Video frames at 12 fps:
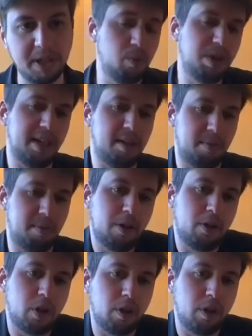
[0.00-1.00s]
which is what
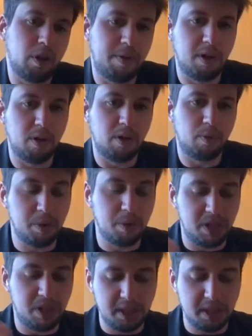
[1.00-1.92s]
I touched on very early on, right?